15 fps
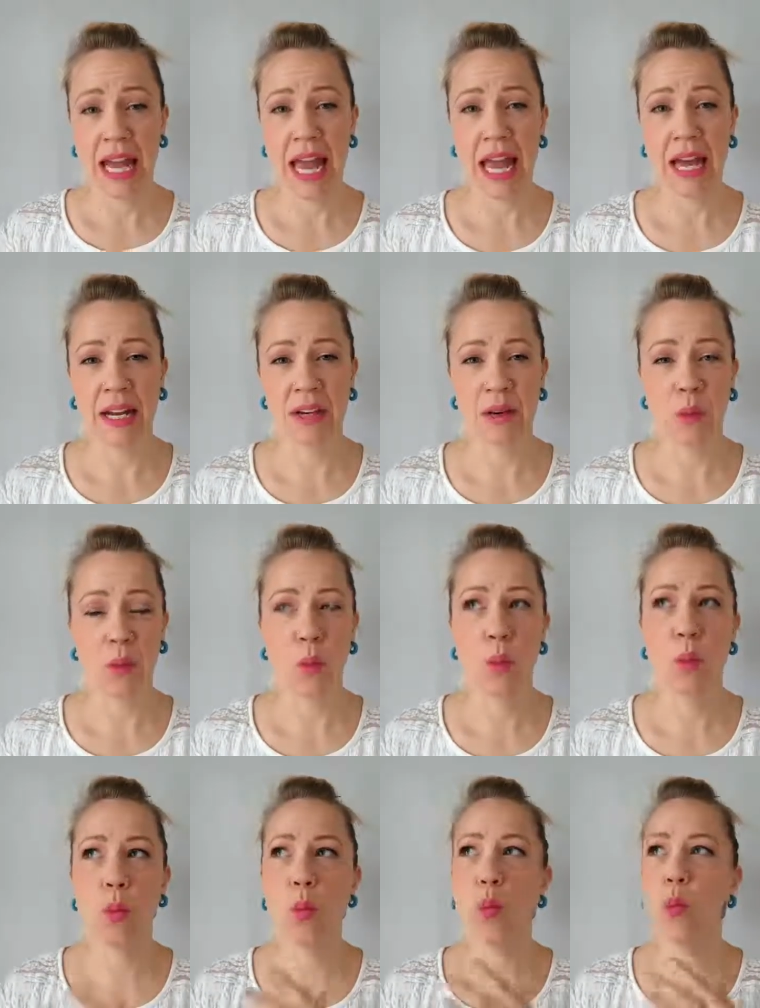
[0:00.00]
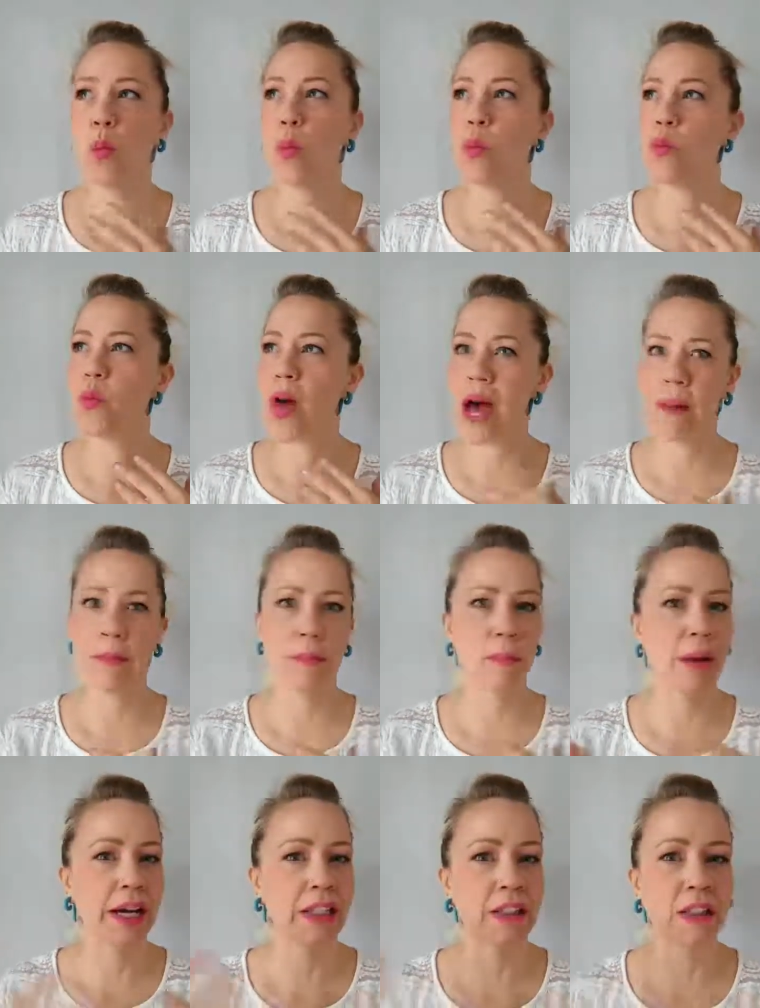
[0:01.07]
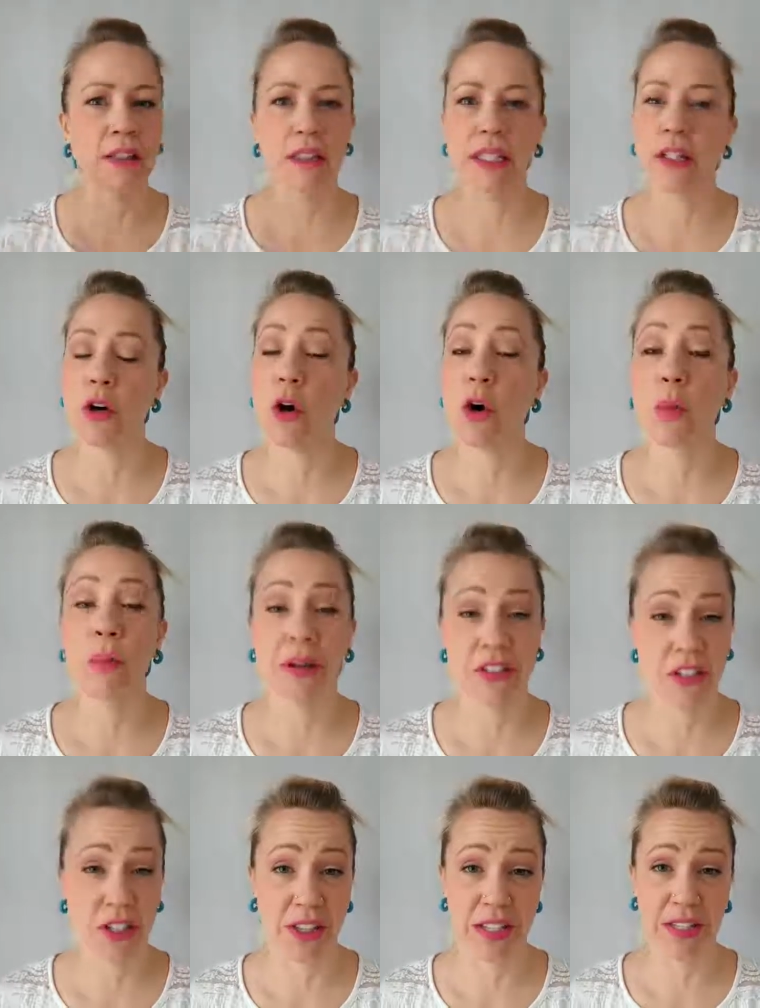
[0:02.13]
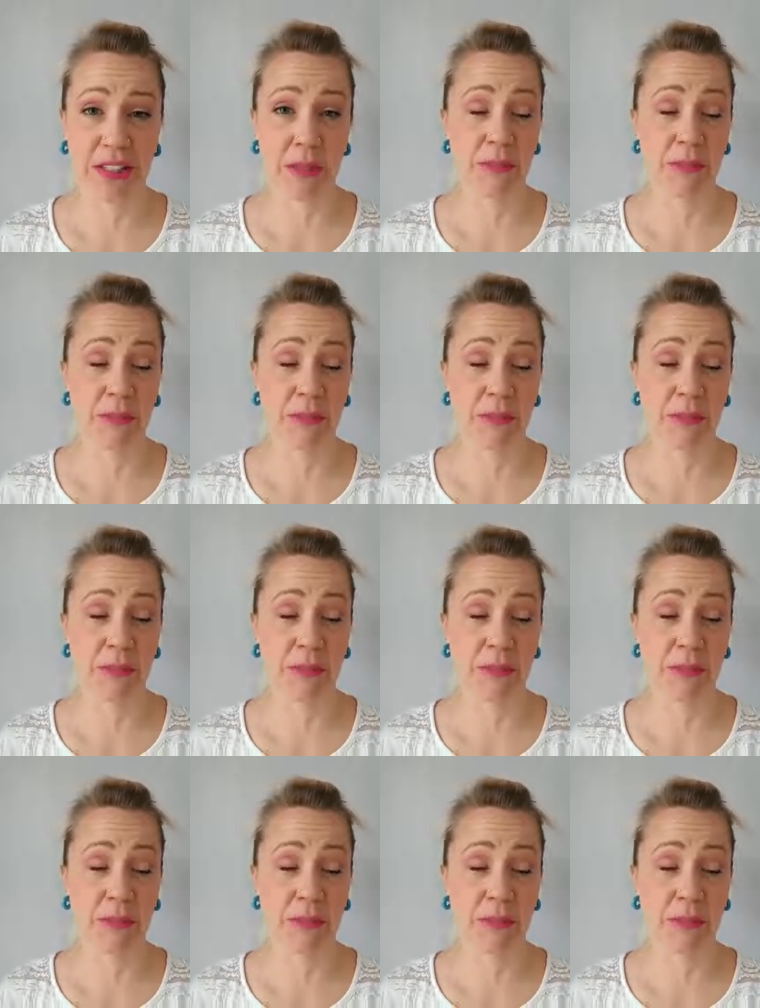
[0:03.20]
And that might look like a whole bunch of things.